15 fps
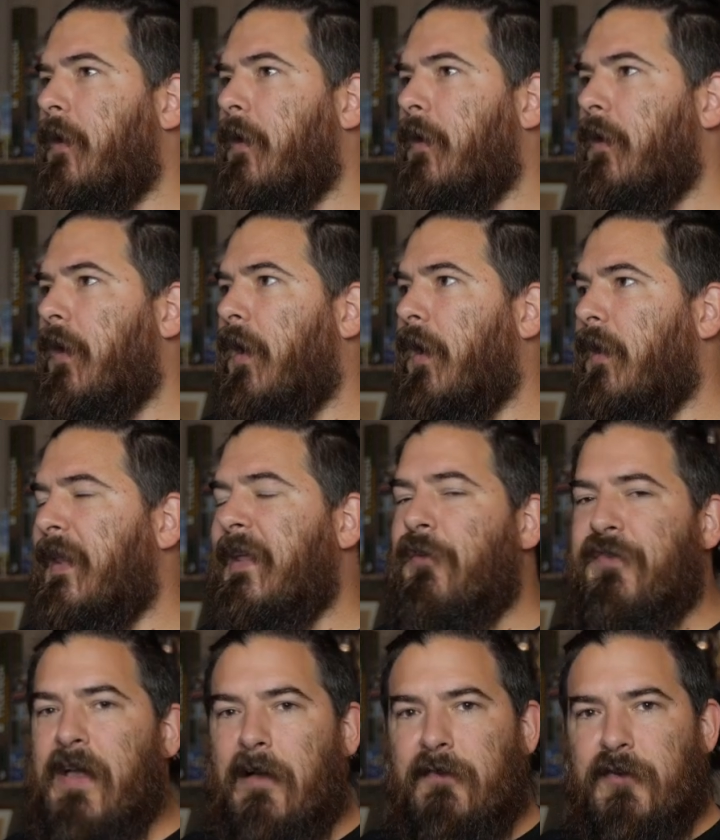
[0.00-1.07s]
illegal
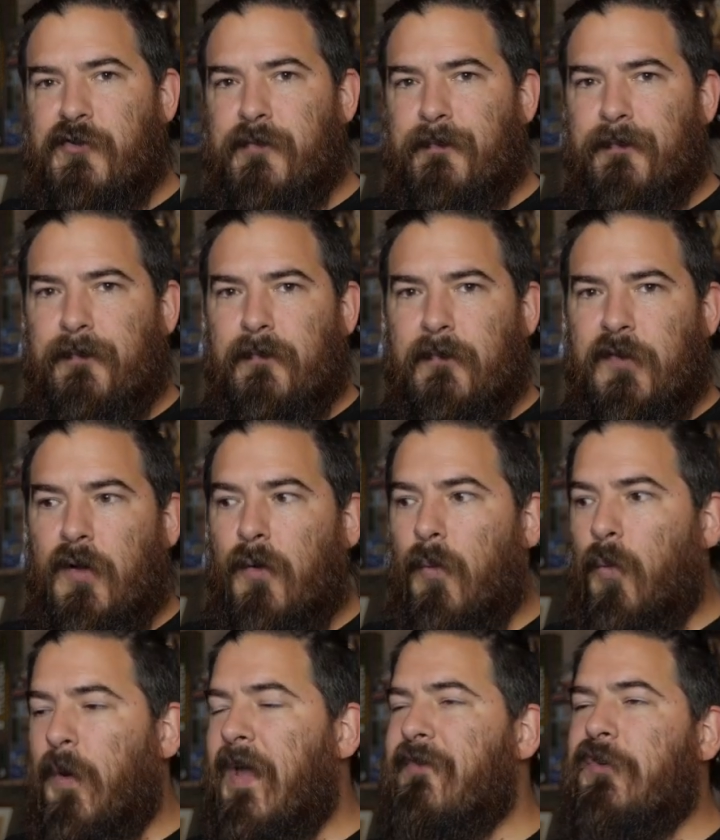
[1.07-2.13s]
salvage. So
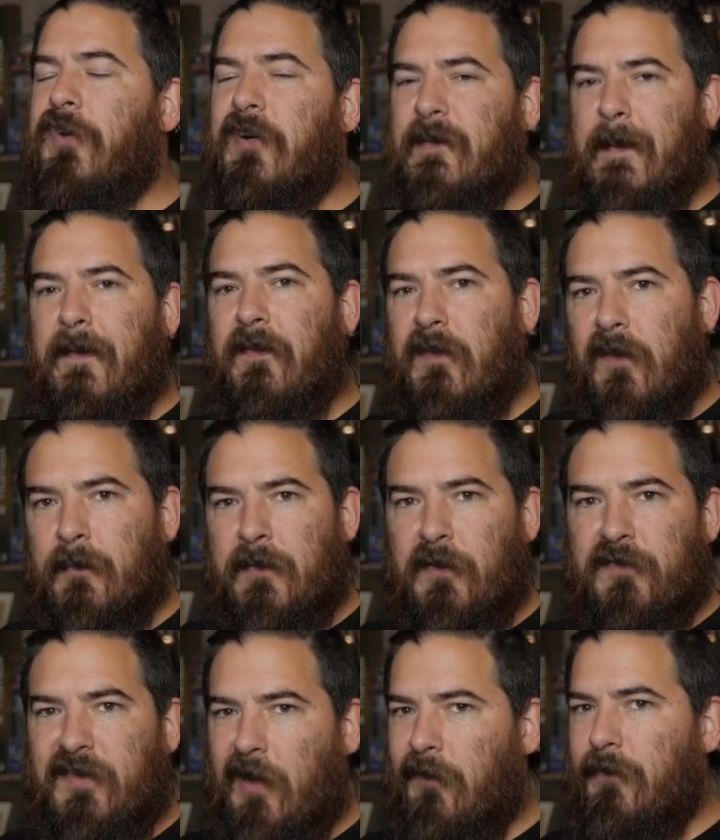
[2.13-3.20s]
we haven't talked about this yet, but
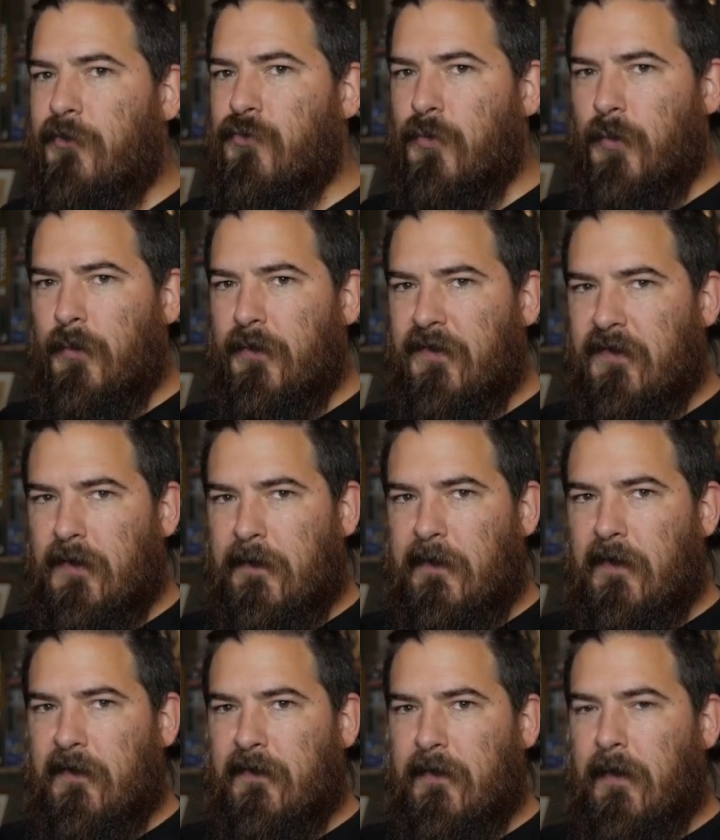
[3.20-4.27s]
there's salvage rules in
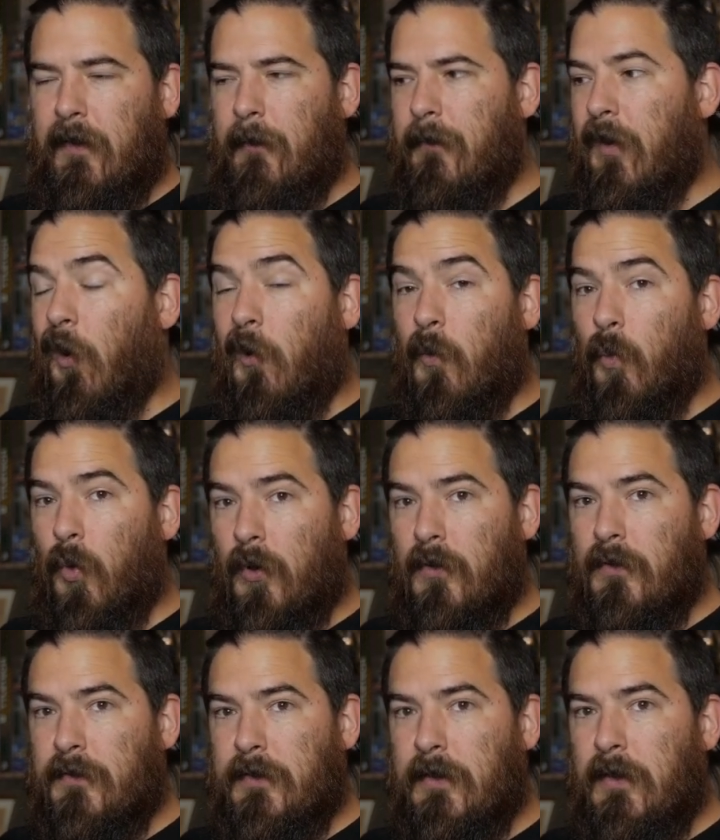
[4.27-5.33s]
this in our
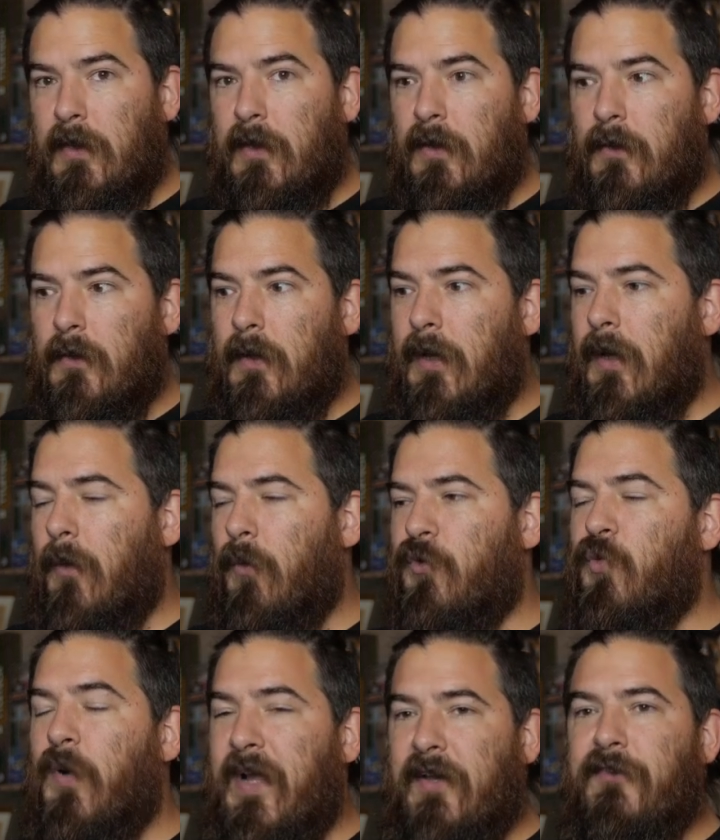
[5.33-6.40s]
world, which
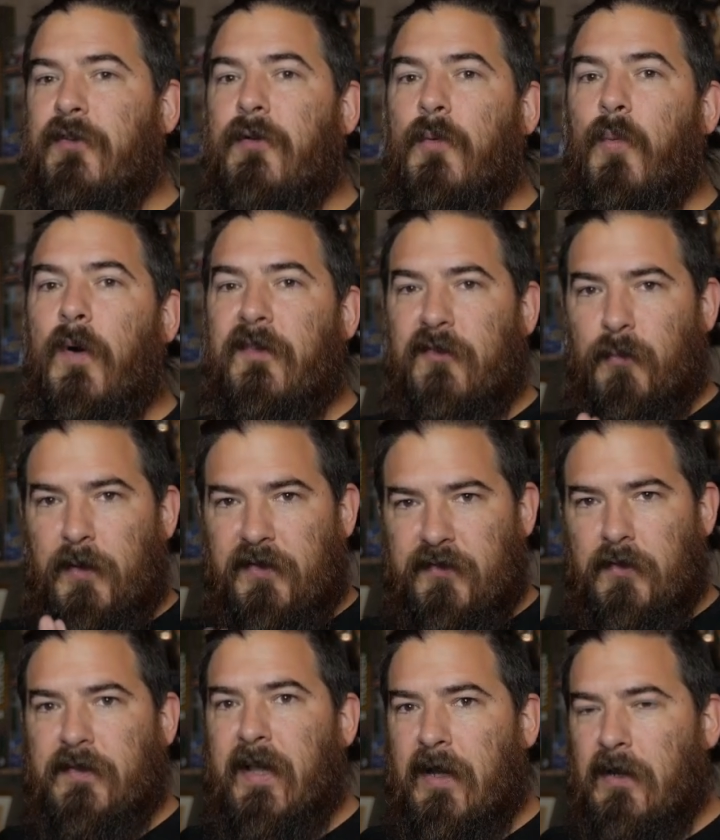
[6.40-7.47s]
we'll get to once we
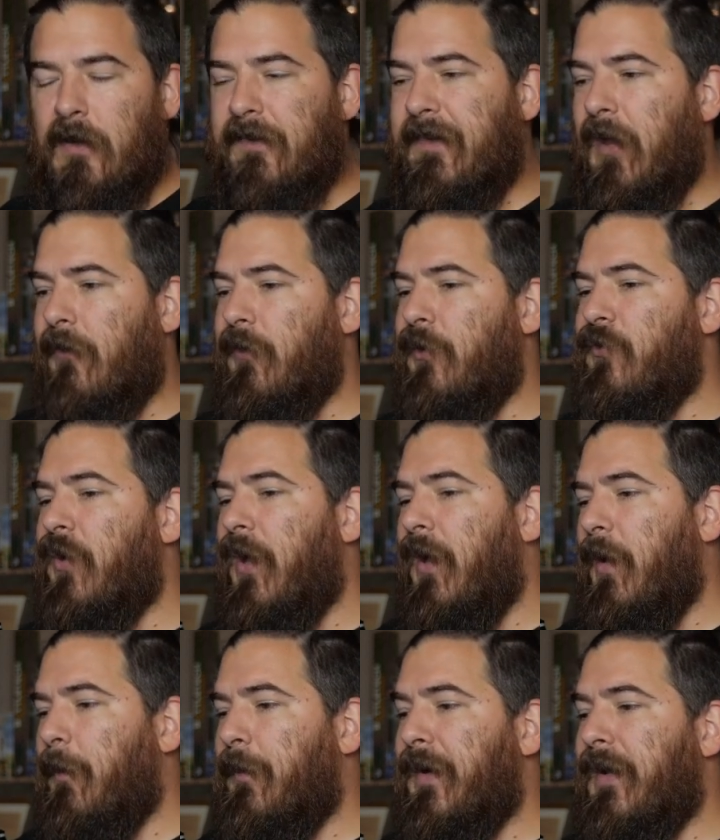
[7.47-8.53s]
start taking on salvage.
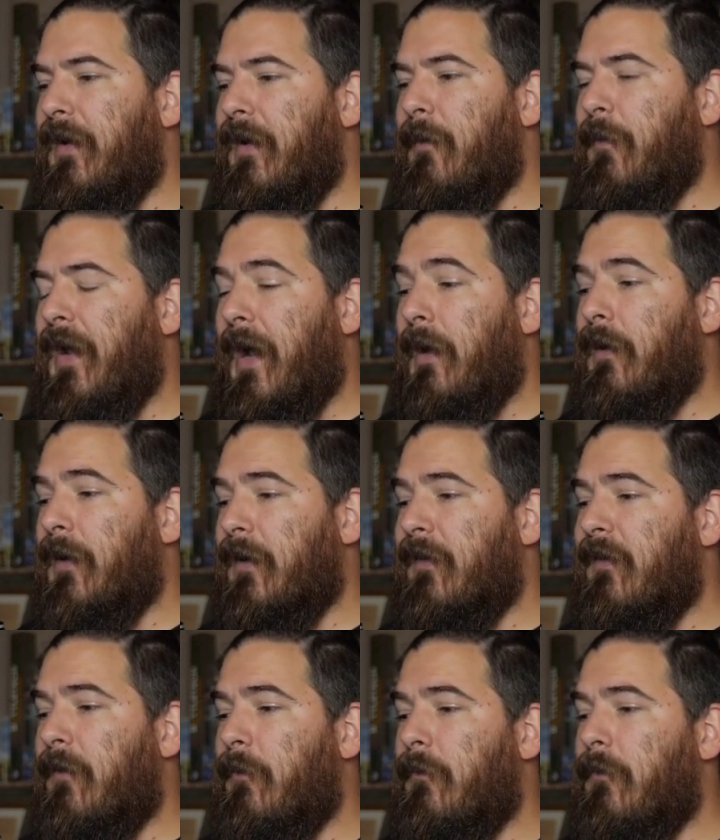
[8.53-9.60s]
But
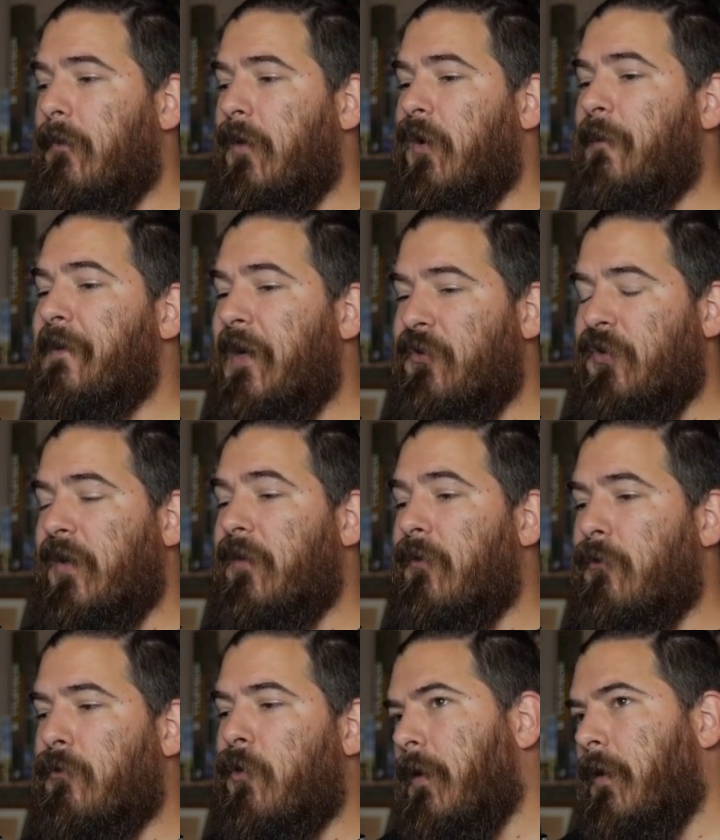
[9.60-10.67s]
Alex and potentially his
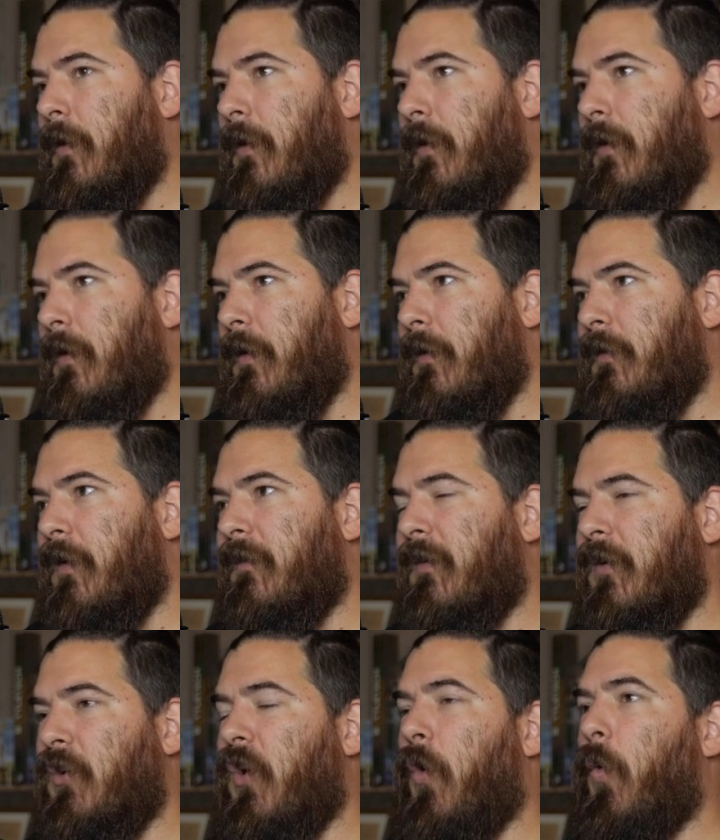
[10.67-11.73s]
group doesn't
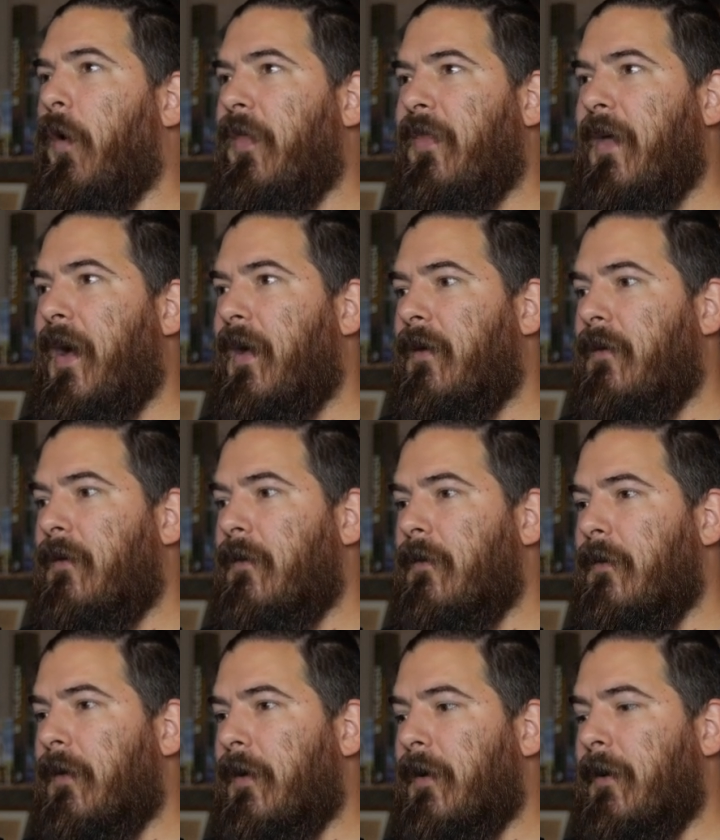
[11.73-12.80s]
go with that,
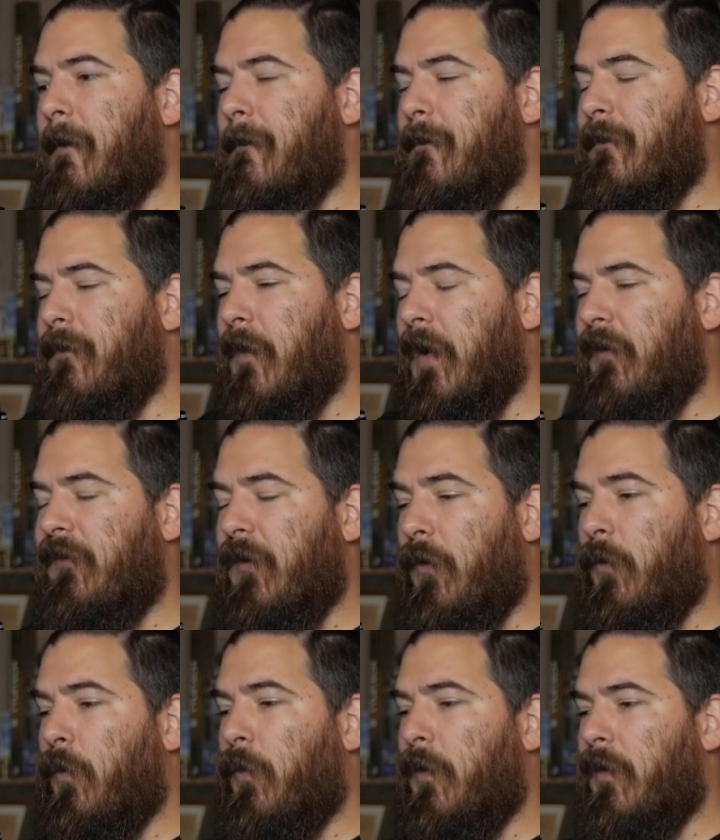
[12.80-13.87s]
and
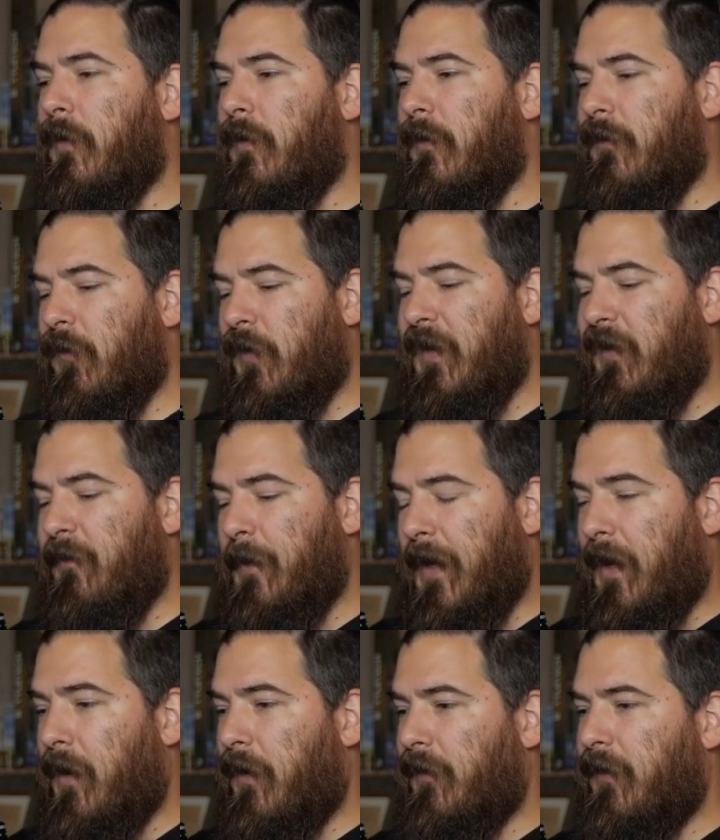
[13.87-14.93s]
so he's
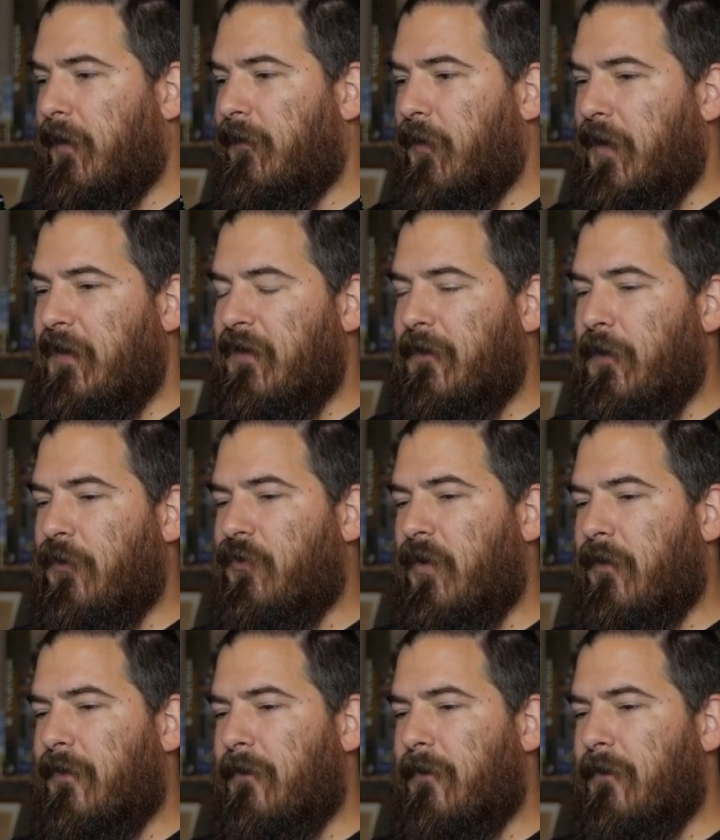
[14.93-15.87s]
being hunted. So he's a fugitive.